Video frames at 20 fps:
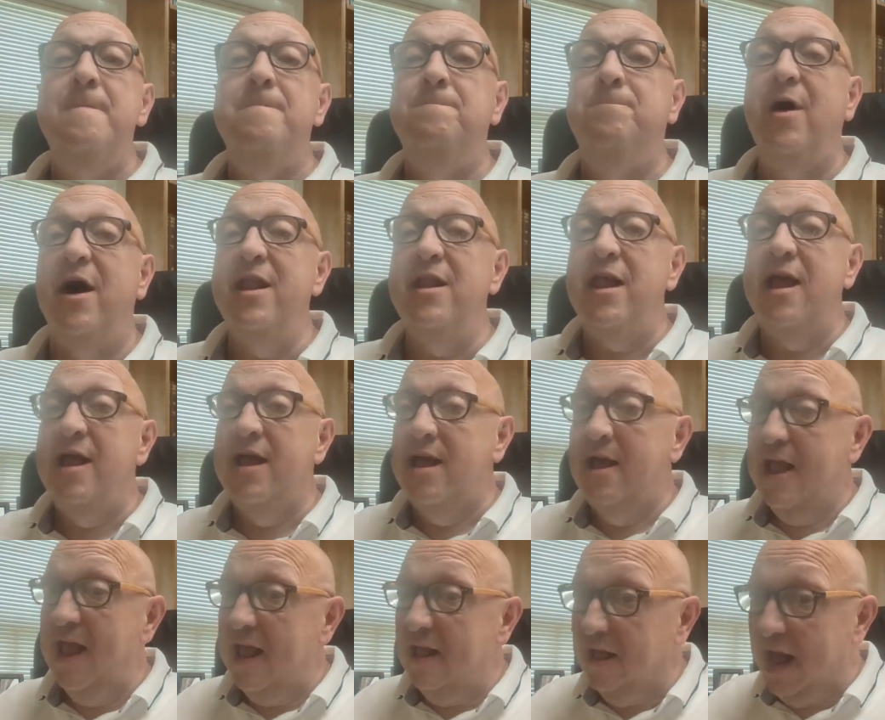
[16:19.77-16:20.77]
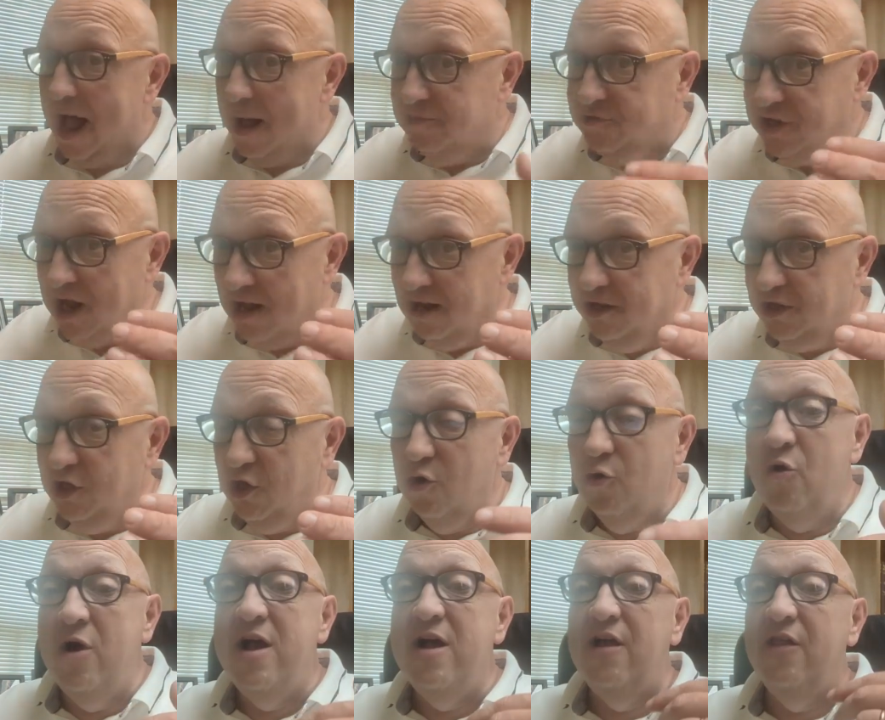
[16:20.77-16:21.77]
But I'm telling
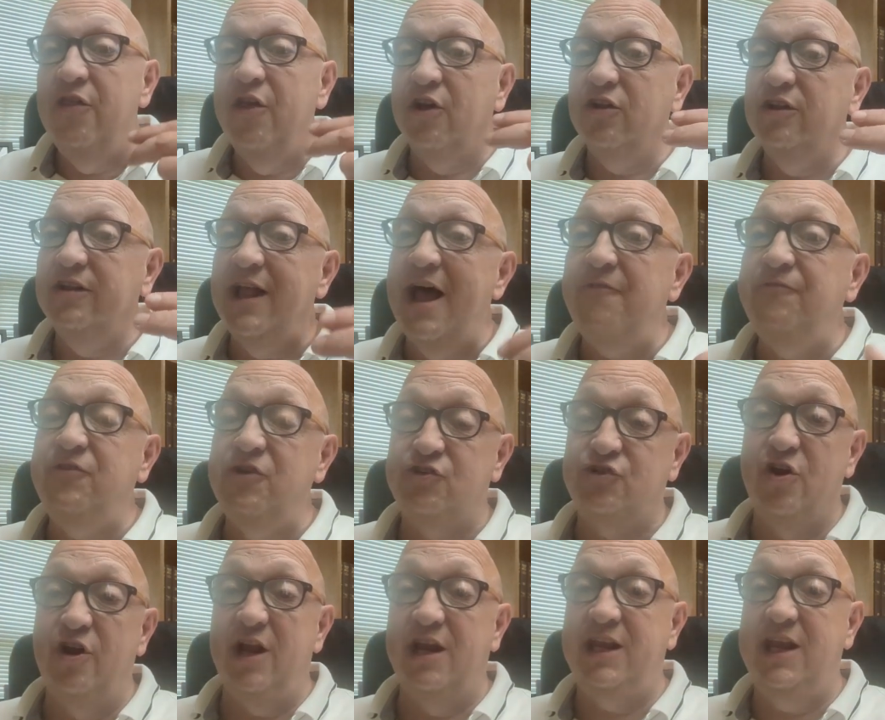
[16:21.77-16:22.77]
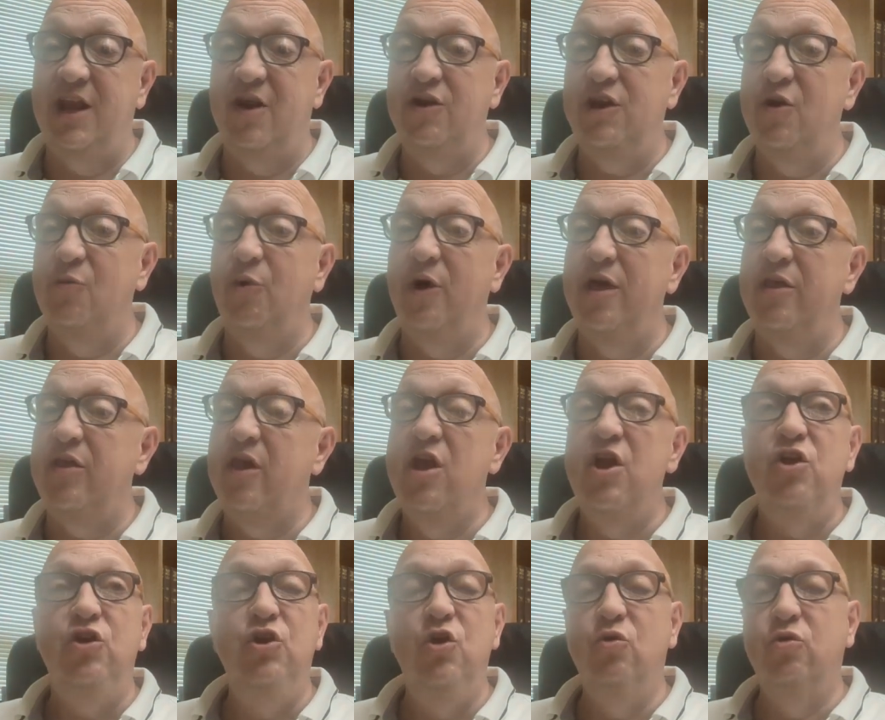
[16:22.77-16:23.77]
you, the left is going to kill you with
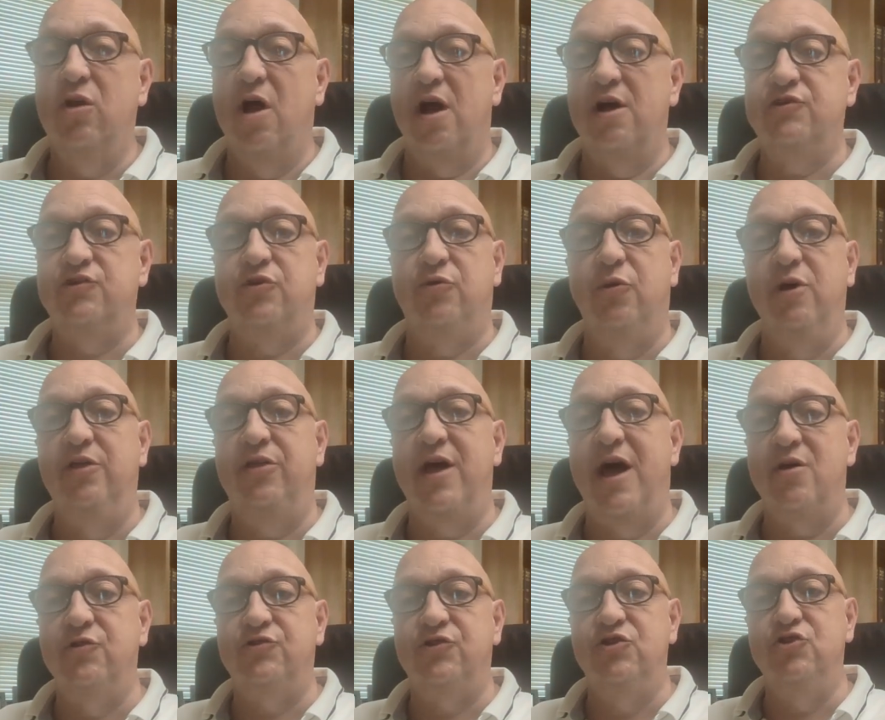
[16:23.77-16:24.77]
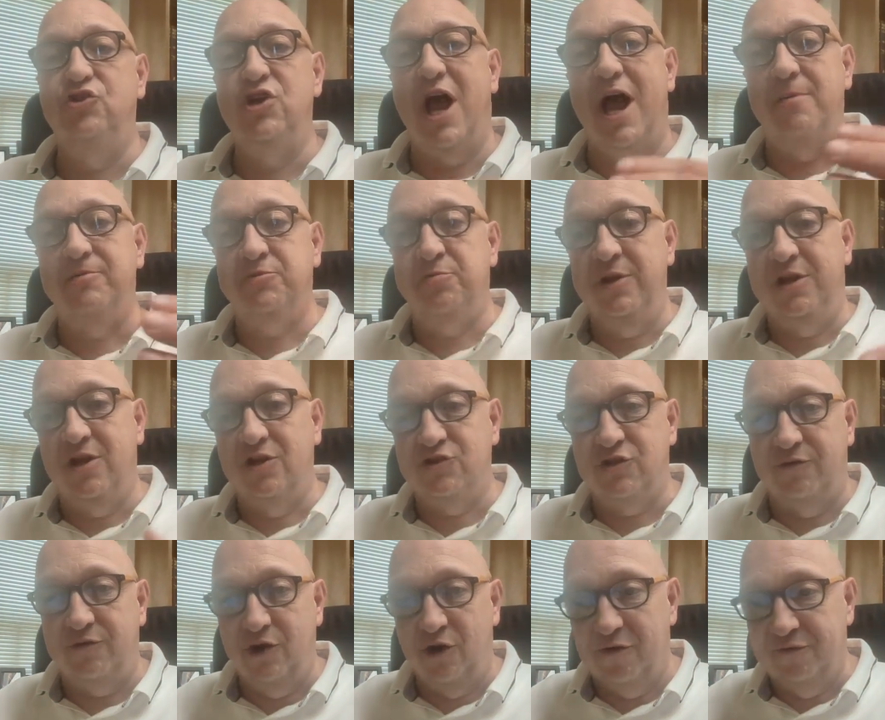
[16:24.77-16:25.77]
you lost 3,000 jobs because
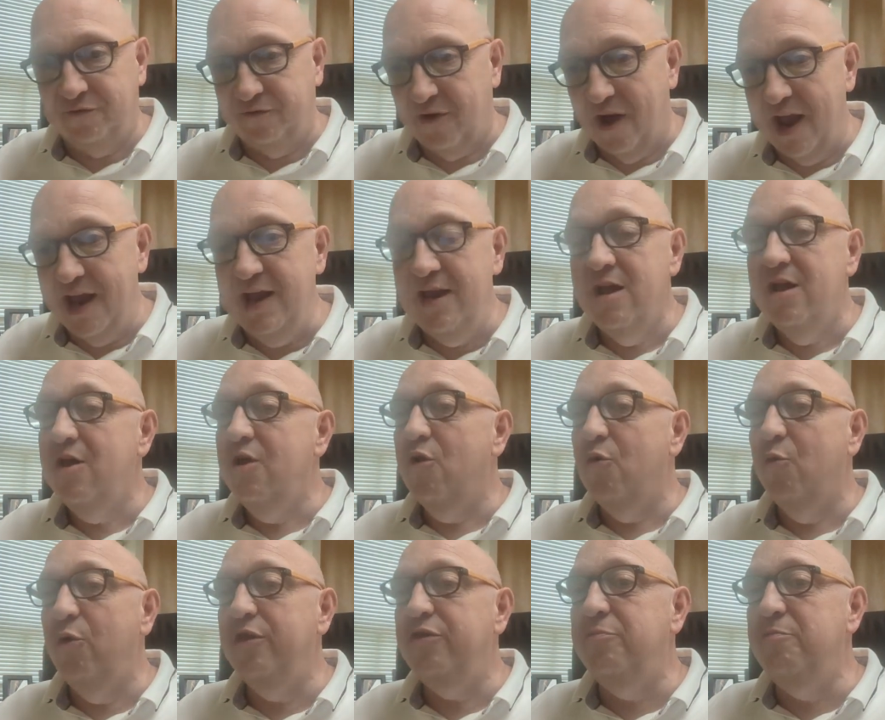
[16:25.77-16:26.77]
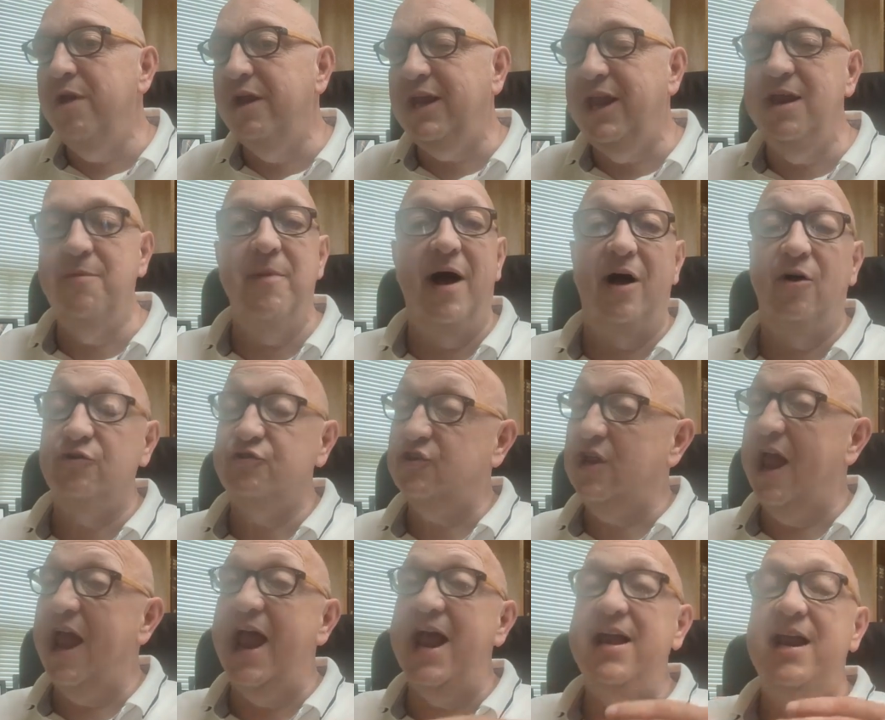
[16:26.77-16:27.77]
of your fight with Mickey Mouse.
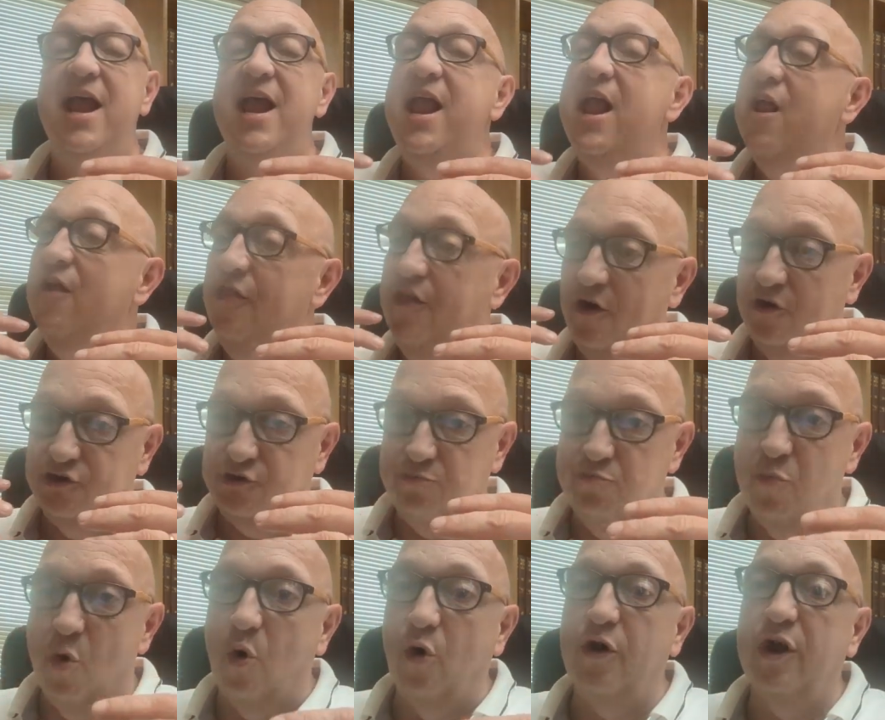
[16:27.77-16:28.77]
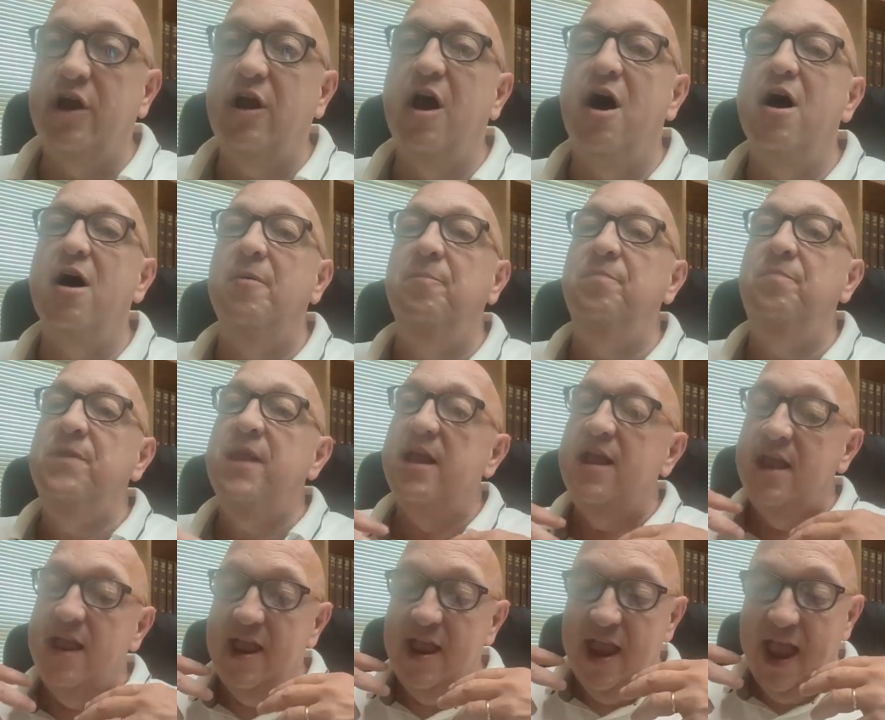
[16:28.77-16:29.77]
And there's more to come.
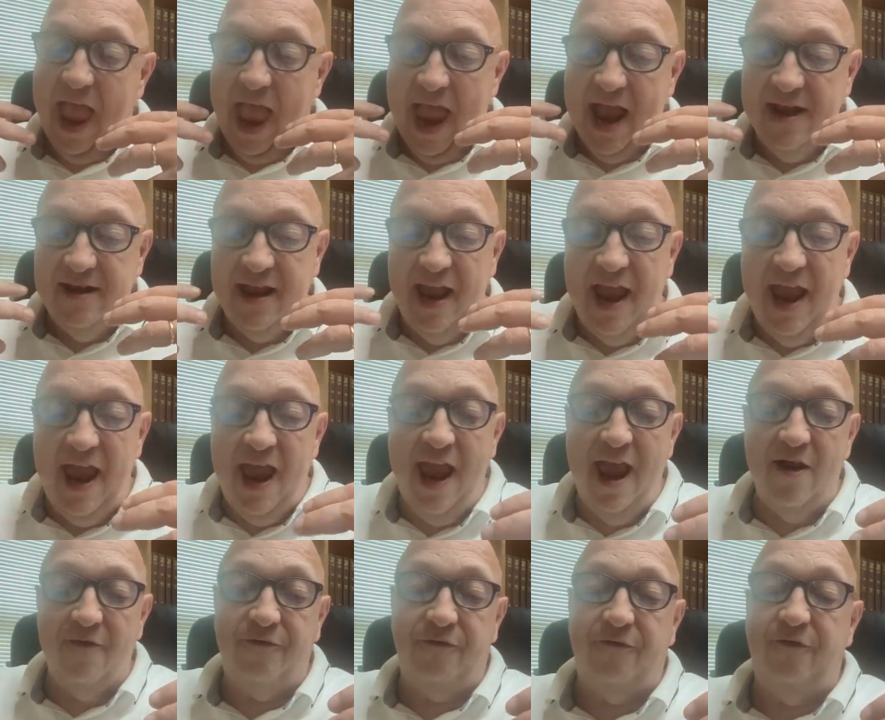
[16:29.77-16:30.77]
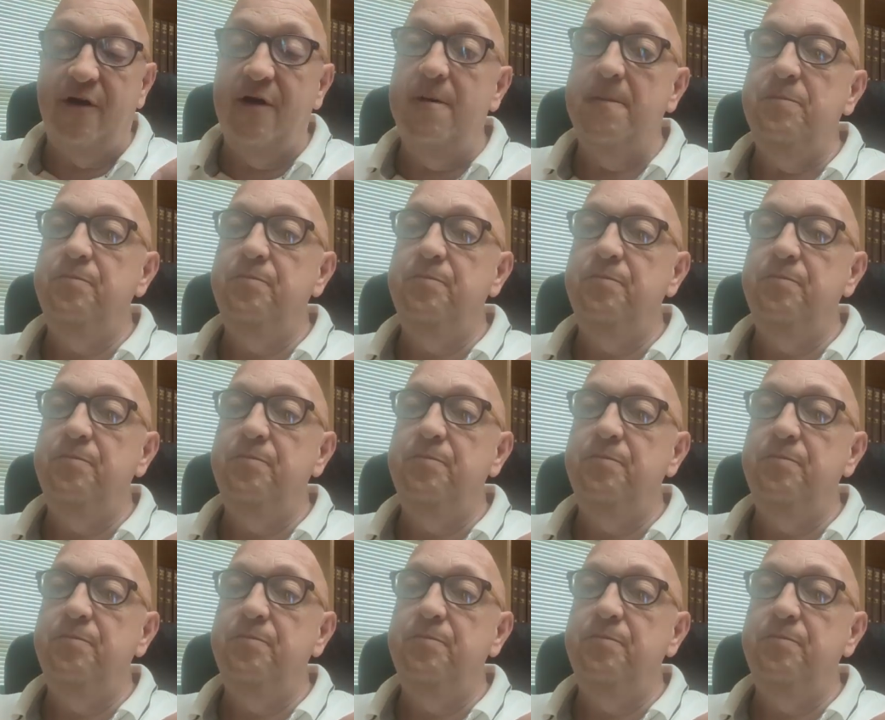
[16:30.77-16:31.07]
And if